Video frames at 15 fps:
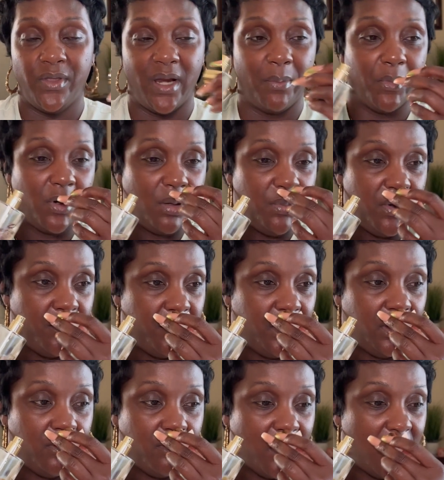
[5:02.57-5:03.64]
I'm going to be really
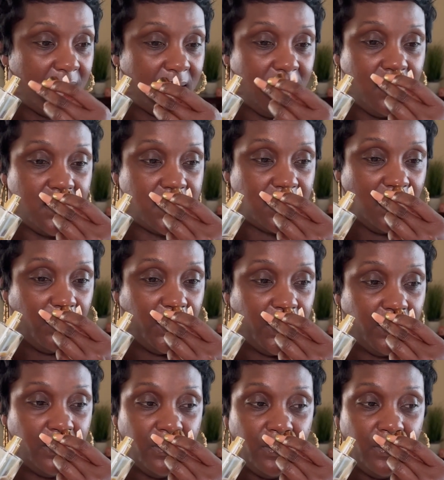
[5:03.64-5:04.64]
rocking this summer.